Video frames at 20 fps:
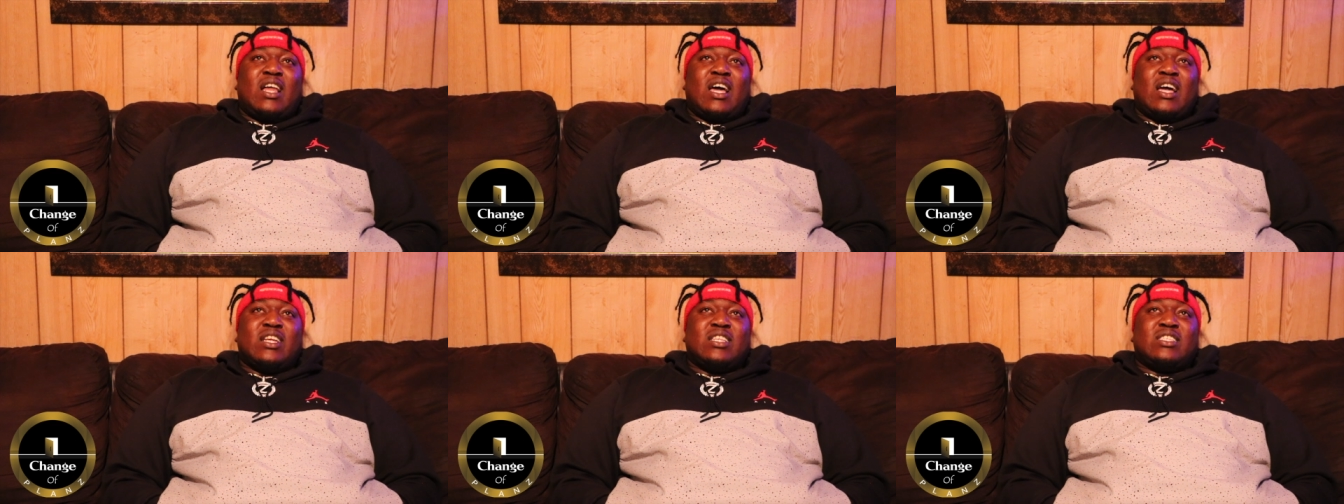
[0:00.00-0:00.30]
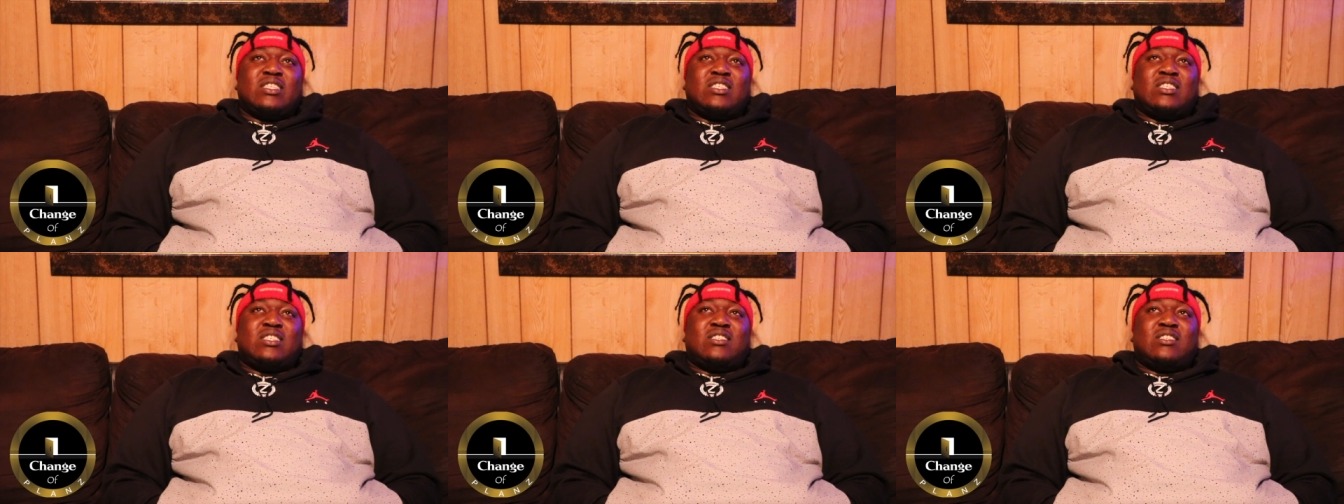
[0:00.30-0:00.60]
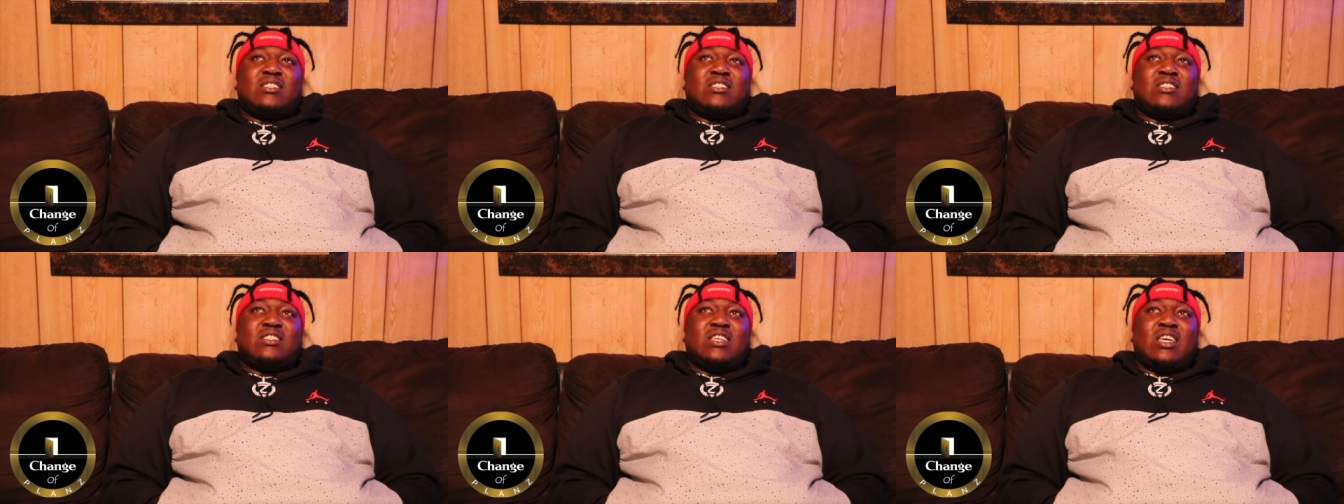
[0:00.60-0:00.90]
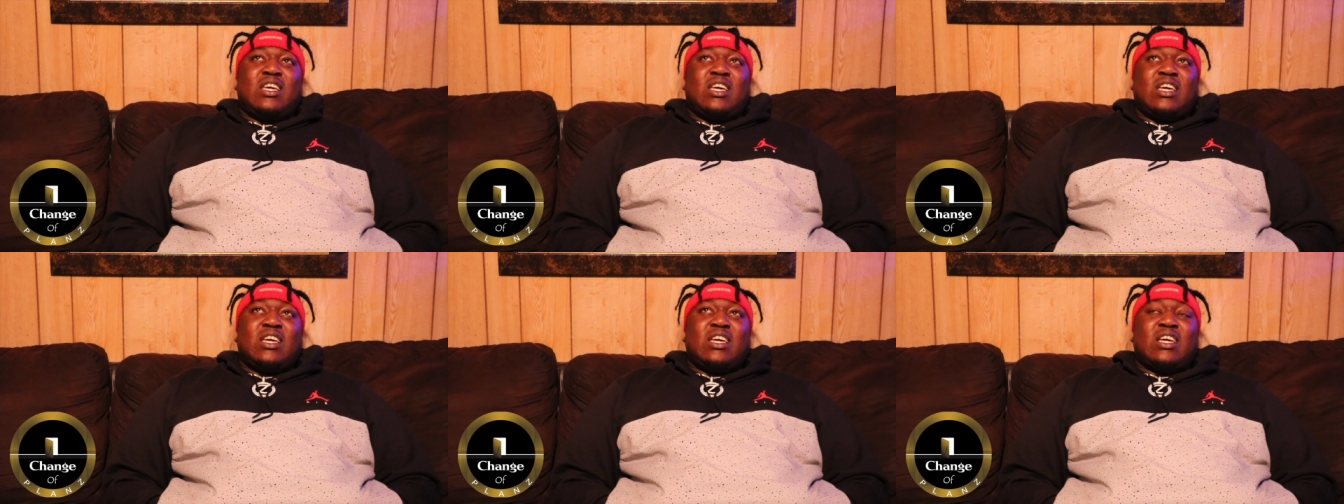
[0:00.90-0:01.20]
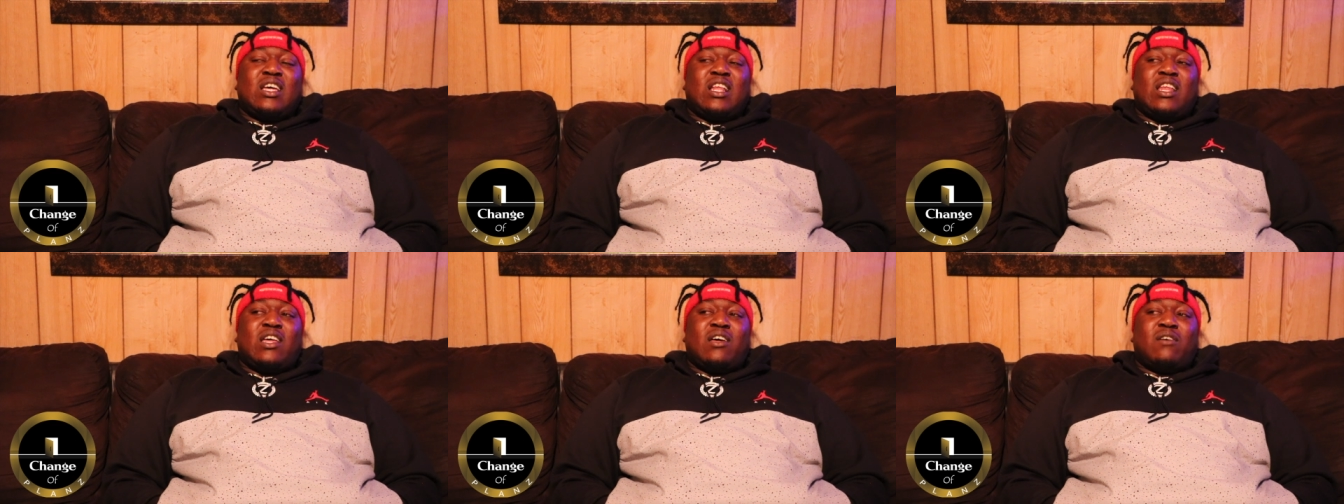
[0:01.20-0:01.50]
like 10,
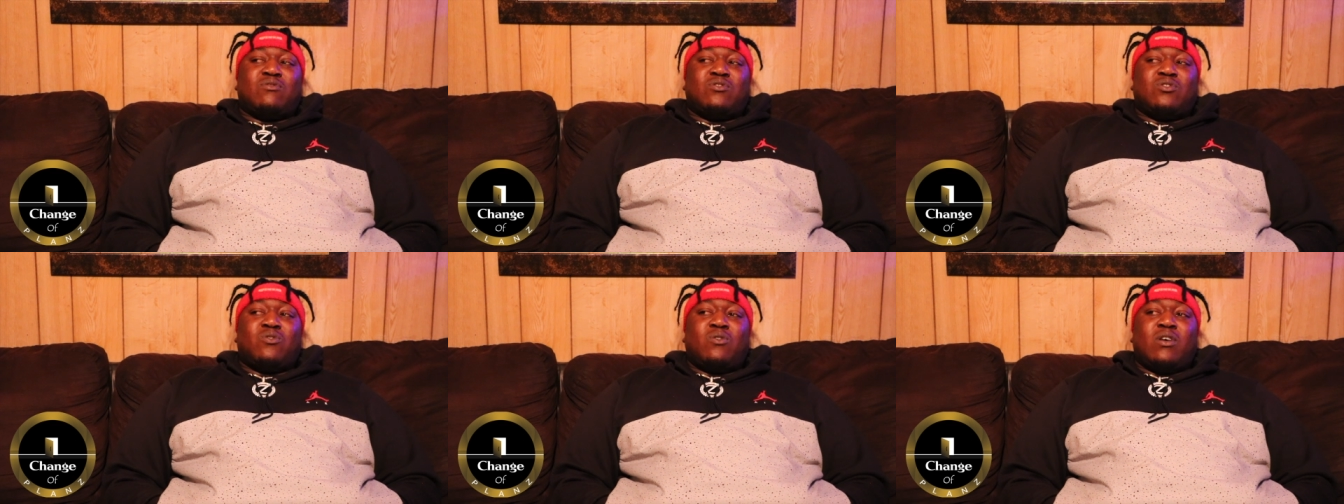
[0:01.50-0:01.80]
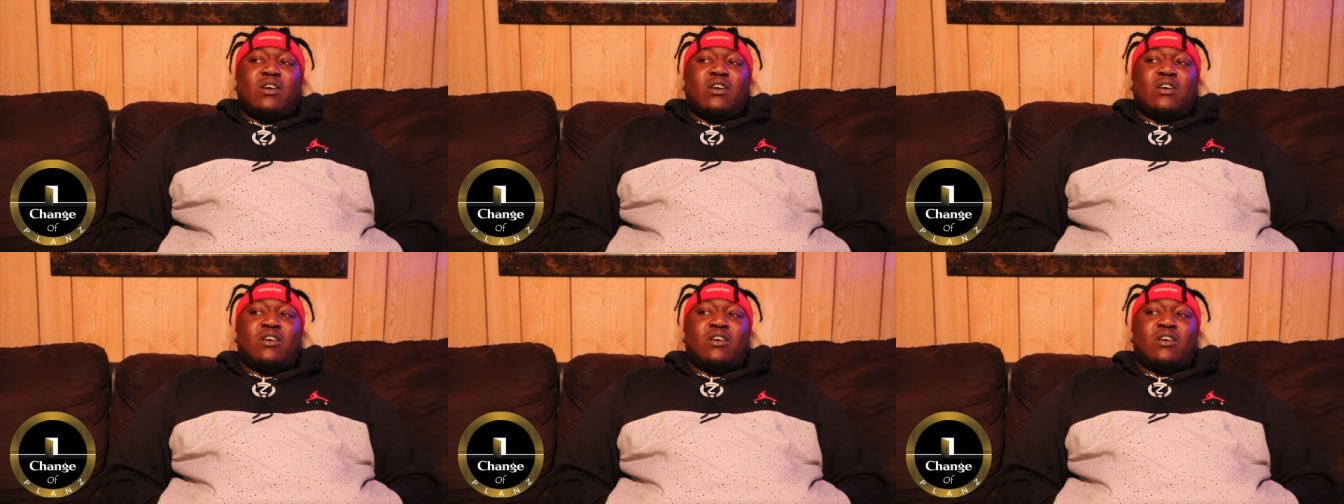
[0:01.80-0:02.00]
11, 12.